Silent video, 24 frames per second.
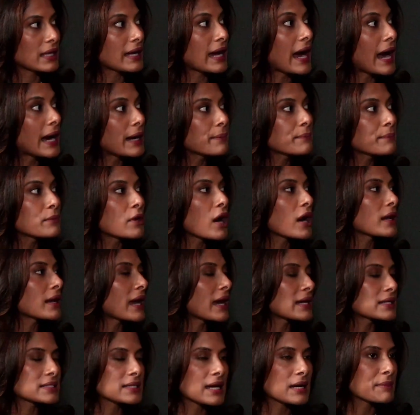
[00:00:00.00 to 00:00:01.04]
Like, I'm not
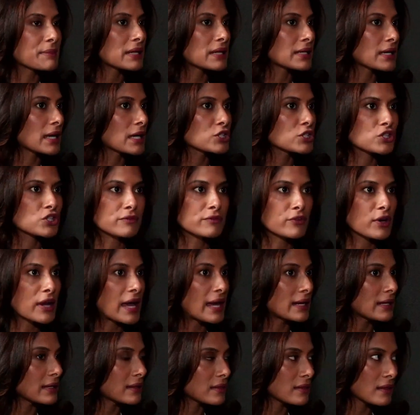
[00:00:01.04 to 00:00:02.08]
anti-medication for
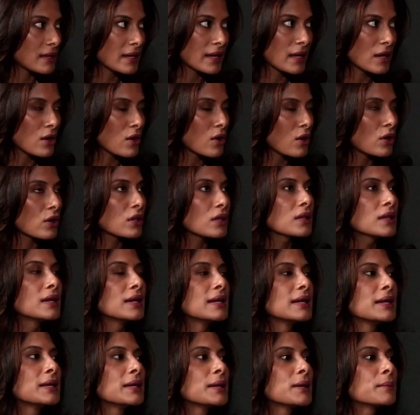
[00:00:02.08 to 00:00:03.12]
anything at all,
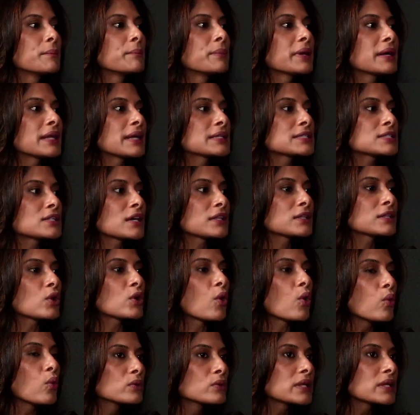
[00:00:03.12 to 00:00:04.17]
but it's not the
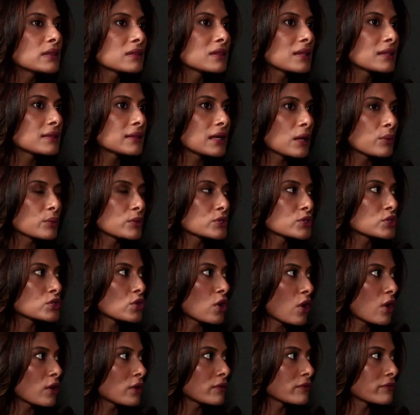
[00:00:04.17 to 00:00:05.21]
only thing that will
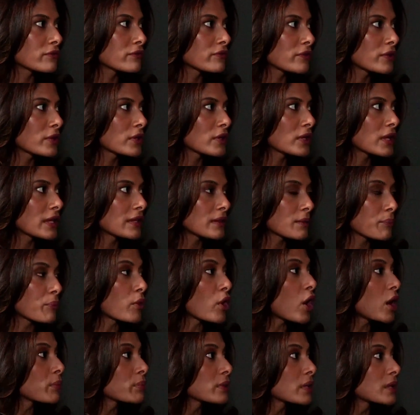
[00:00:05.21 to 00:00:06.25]
solve the
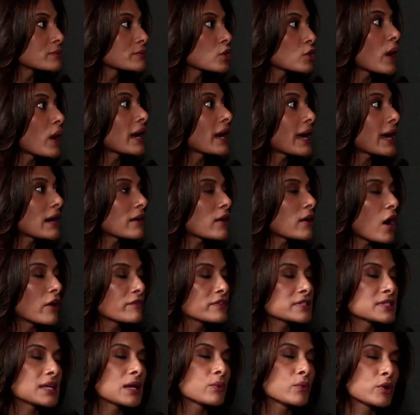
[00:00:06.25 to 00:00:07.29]
problem. So
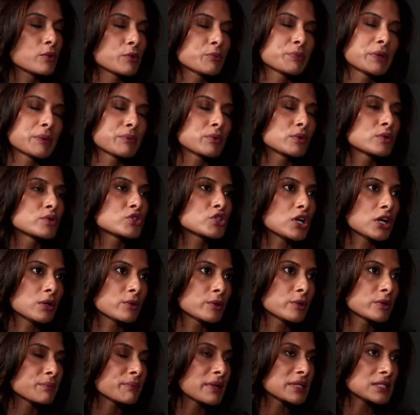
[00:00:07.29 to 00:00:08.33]
I work with people who struggle
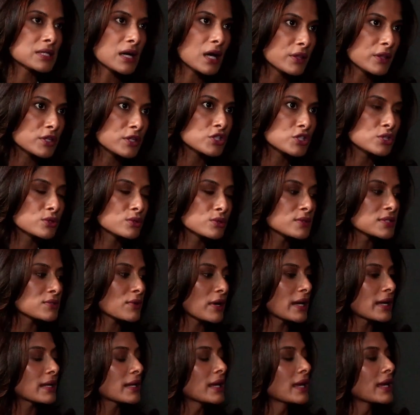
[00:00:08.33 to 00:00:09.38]
with mental health issues,
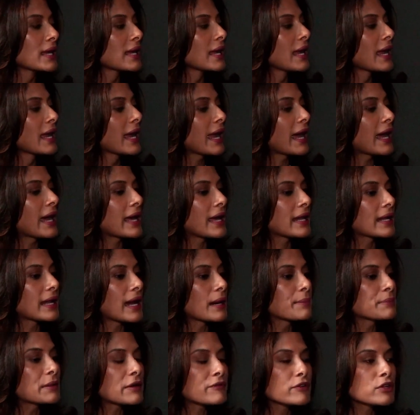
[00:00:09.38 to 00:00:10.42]
right? And
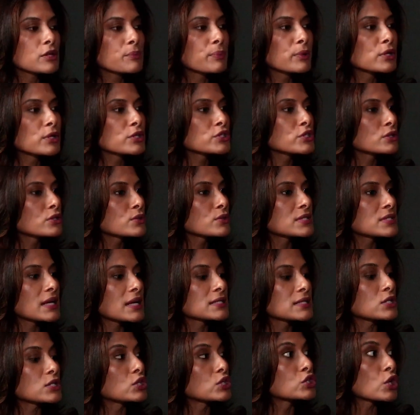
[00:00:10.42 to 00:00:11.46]
I'm never the person who
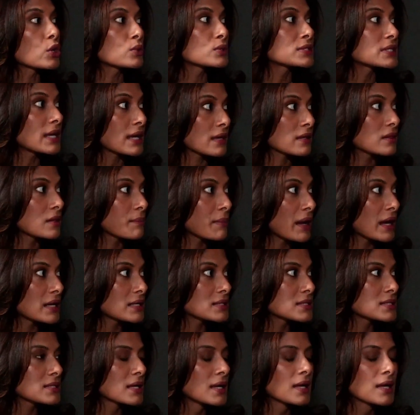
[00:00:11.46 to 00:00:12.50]
says, don't take the
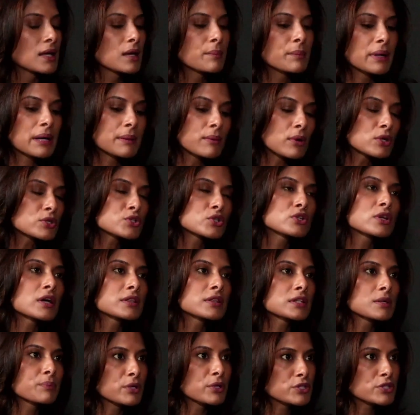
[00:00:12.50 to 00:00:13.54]
meds. But I'm also
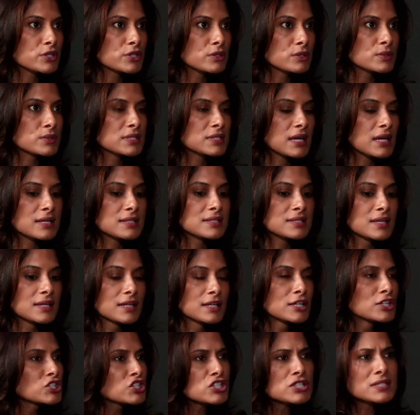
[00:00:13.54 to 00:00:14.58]
not the person who says,
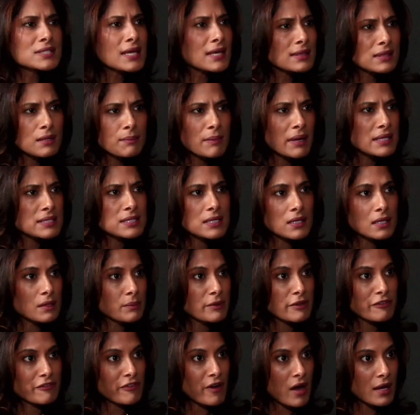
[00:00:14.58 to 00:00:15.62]
just take the meds, it'll
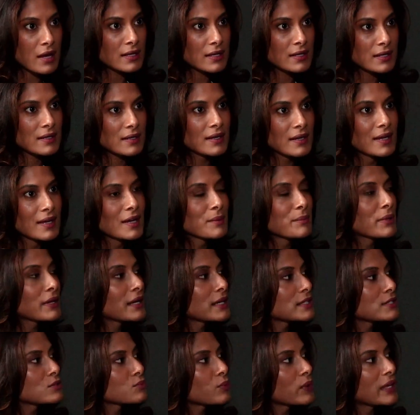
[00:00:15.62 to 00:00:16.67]
be fine.
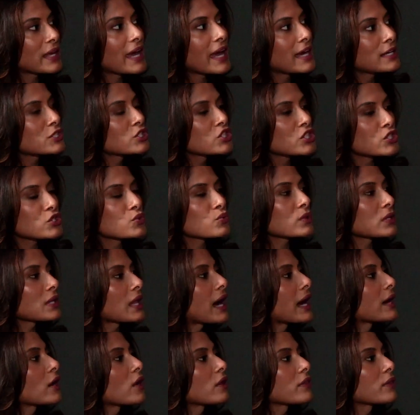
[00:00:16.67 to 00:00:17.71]
Because we can't just
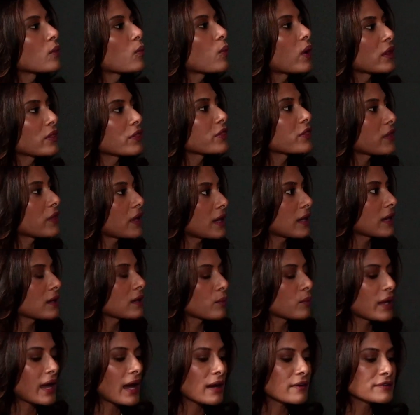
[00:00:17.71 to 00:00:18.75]
rely on the one thing.
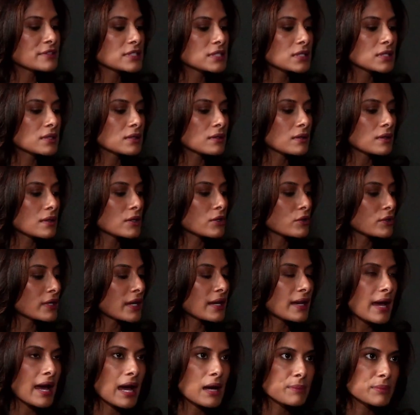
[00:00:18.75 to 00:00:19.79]
We have to
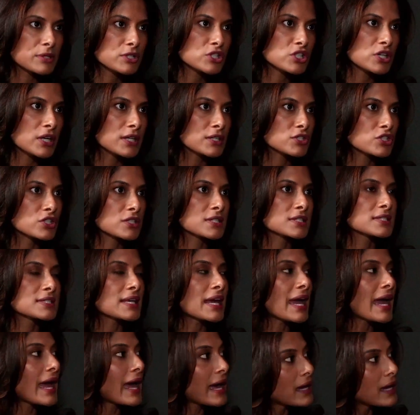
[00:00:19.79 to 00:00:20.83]
create habit changes.
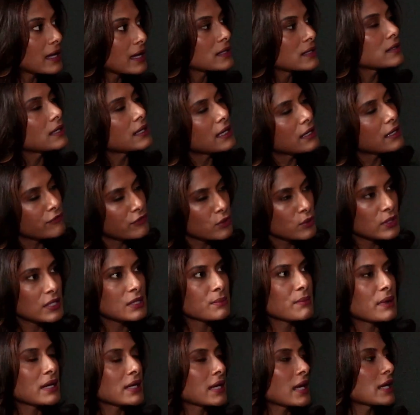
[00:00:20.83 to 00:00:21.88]
And if you
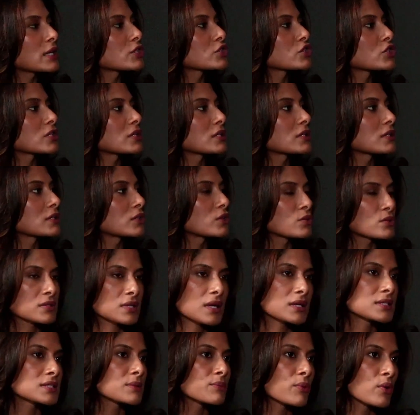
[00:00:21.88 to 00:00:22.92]
need medication, use
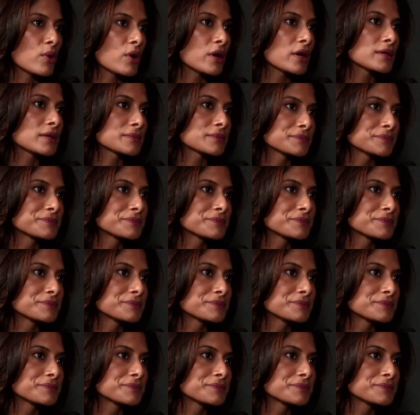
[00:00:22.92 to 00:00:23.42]
that support.